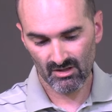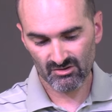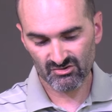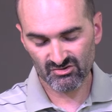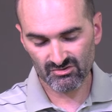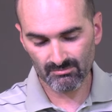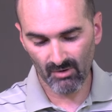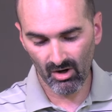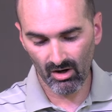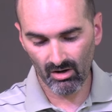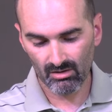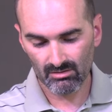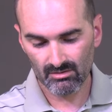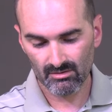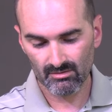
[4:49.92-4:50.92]

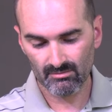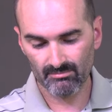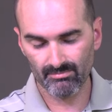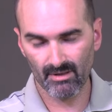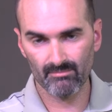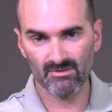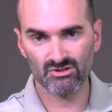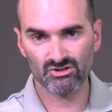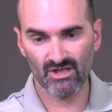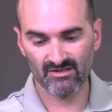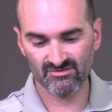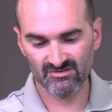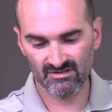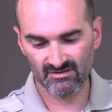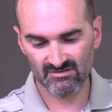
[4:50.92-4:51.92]
Small but
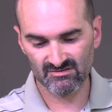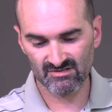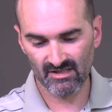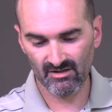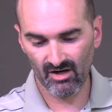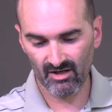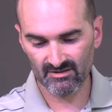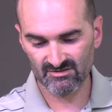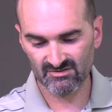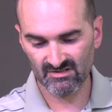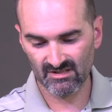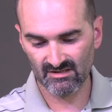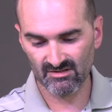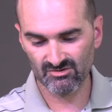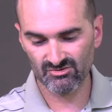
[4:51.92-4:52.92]
majestic, St.
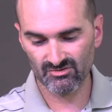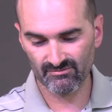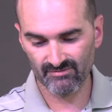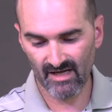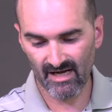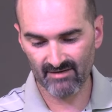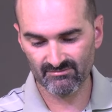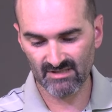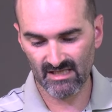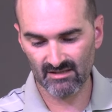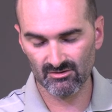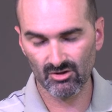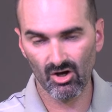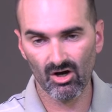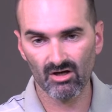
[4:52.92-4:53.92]
Augustine has survived a
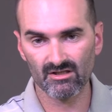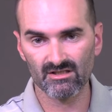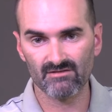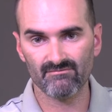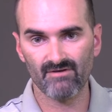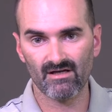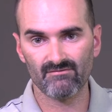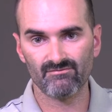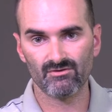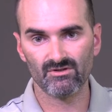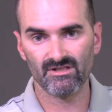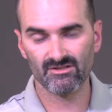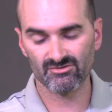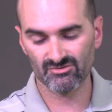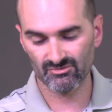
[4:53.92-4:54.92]
long, eventful
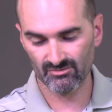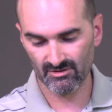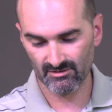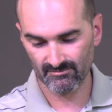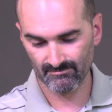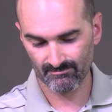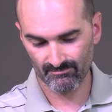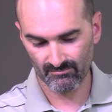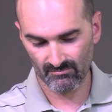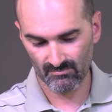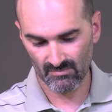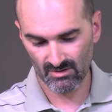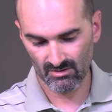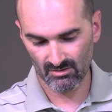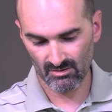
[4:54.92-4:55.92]
history,
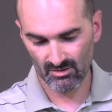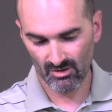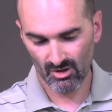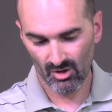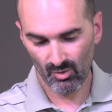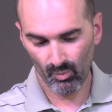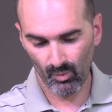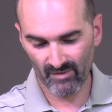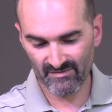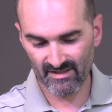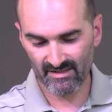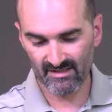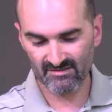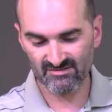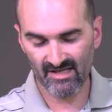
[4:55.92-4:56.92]
one
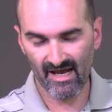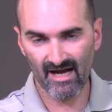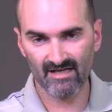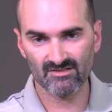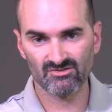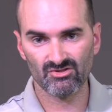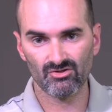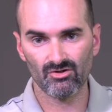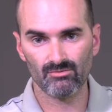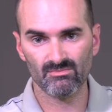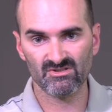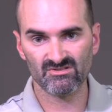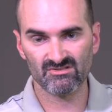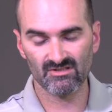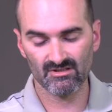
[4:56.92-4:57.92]
that has added to her
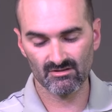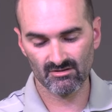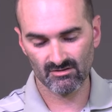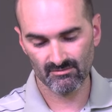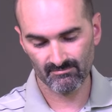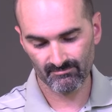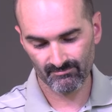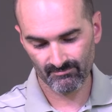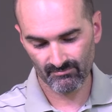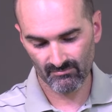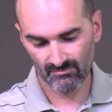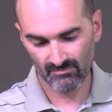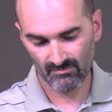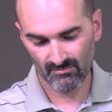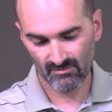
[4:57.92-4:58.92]
mystique.
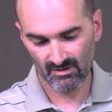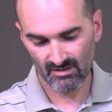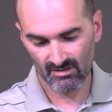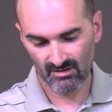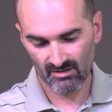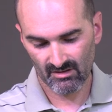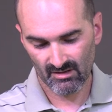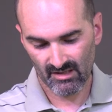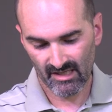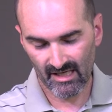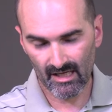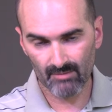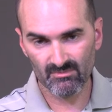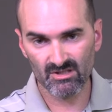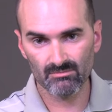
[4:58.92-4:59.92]

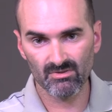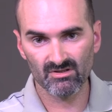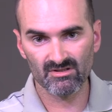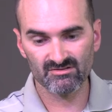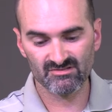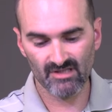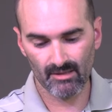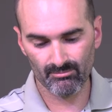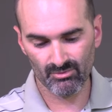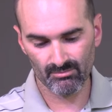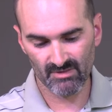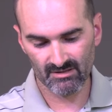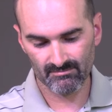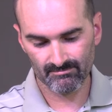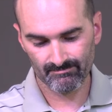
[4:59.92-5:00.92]
Amiable in
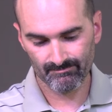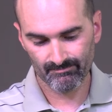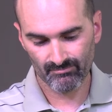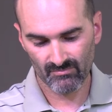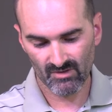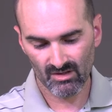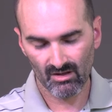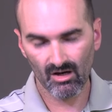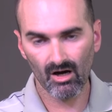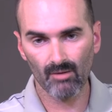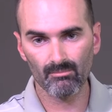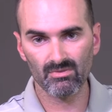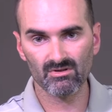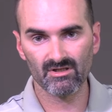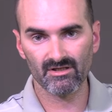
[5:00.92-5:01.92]
temperament,
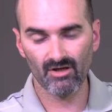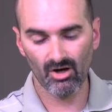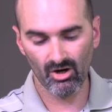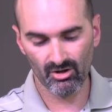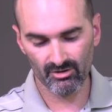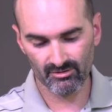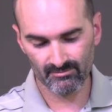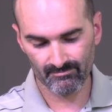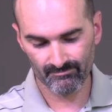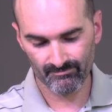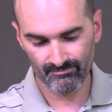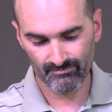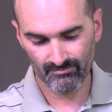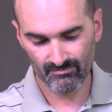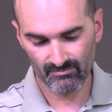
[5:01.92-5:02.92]
humble in heart,
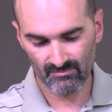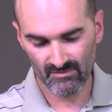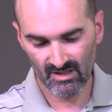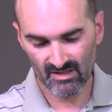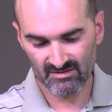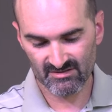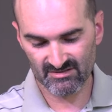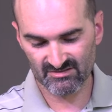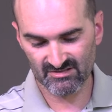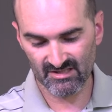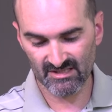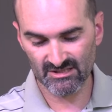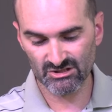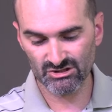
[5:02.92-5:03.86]
the city